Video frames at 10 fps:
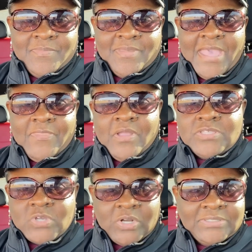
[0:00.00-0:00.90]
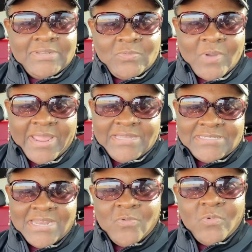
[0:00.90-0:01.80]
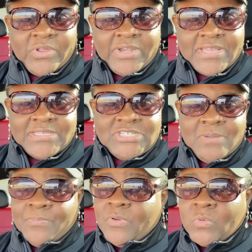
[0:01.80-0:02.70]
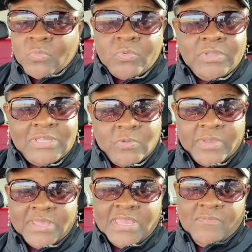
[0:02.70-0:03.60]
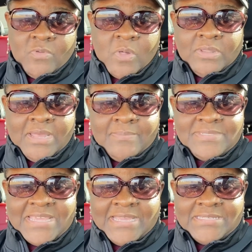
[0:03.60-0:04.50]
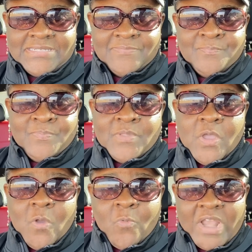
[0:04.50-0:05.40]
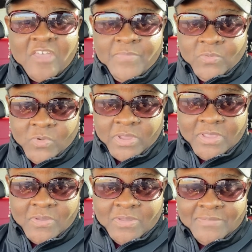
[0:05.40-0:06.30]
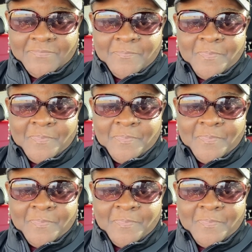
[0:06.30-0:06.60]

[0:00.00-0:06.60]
Hey there, it's Carlita Wright, and I wanted to jump on really quick and give you all an update on what I've been working on.